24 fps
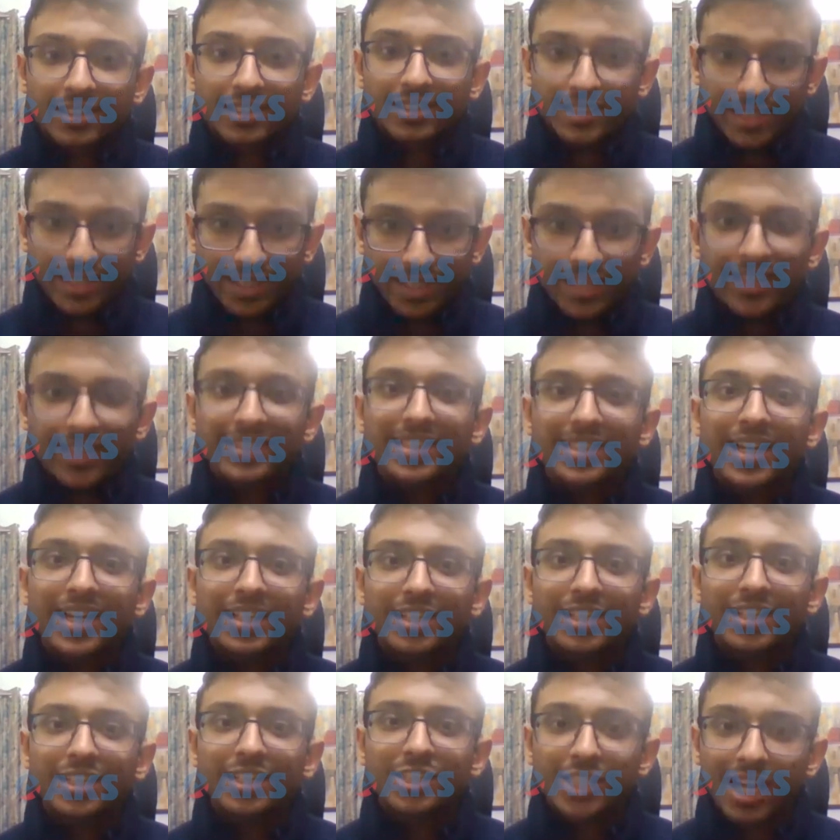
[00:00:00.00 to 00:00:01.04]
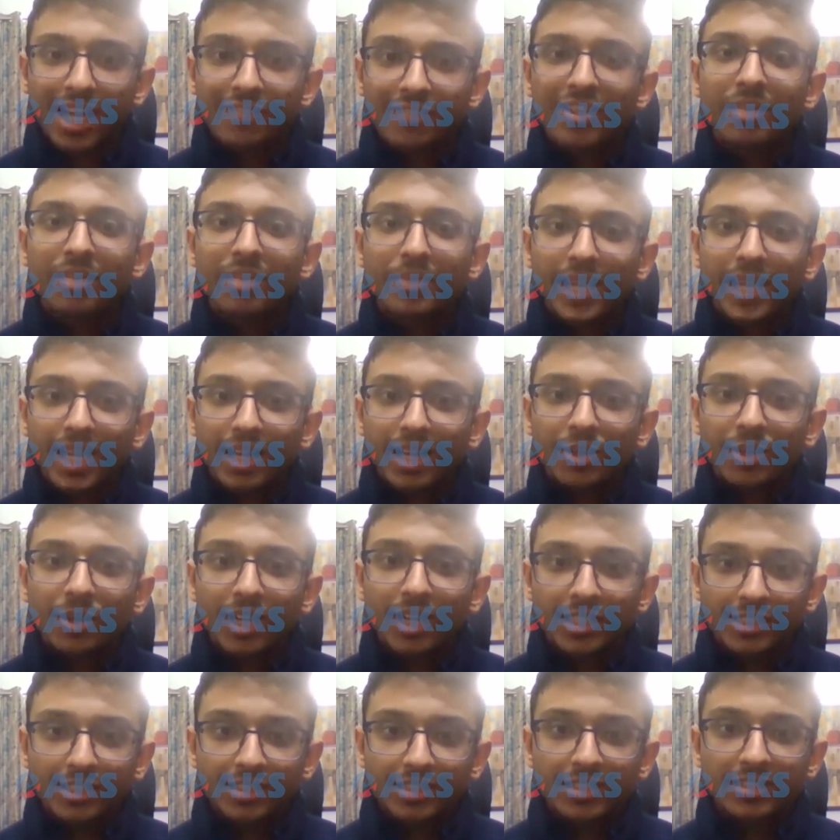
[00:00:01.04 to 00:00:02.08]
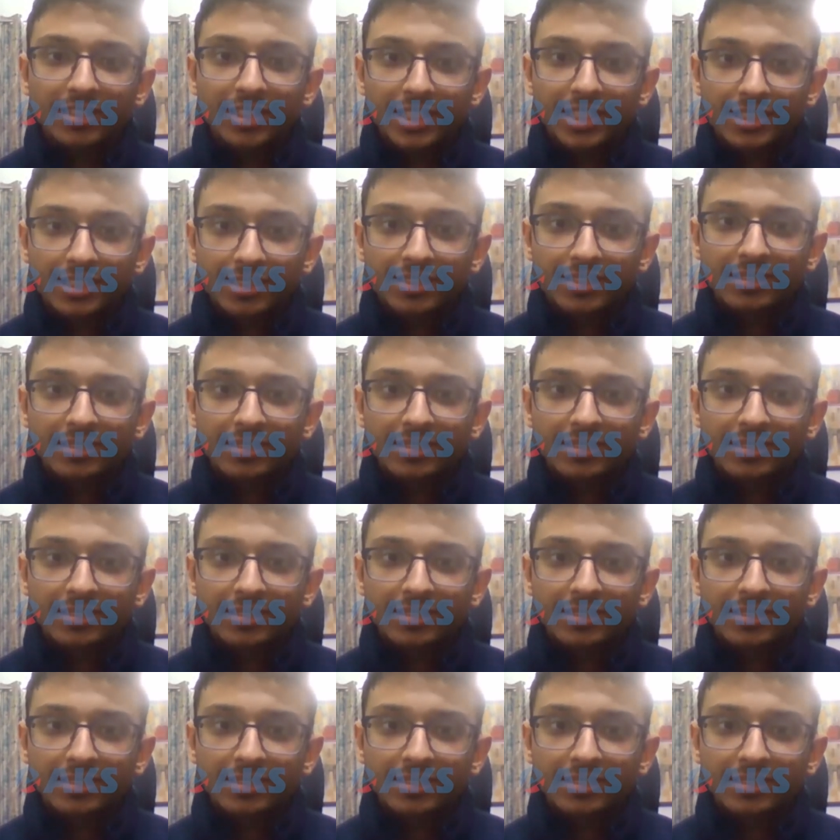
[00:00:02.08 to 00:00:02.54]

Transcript: Sir, it is at Shravan Bela Gola, sir.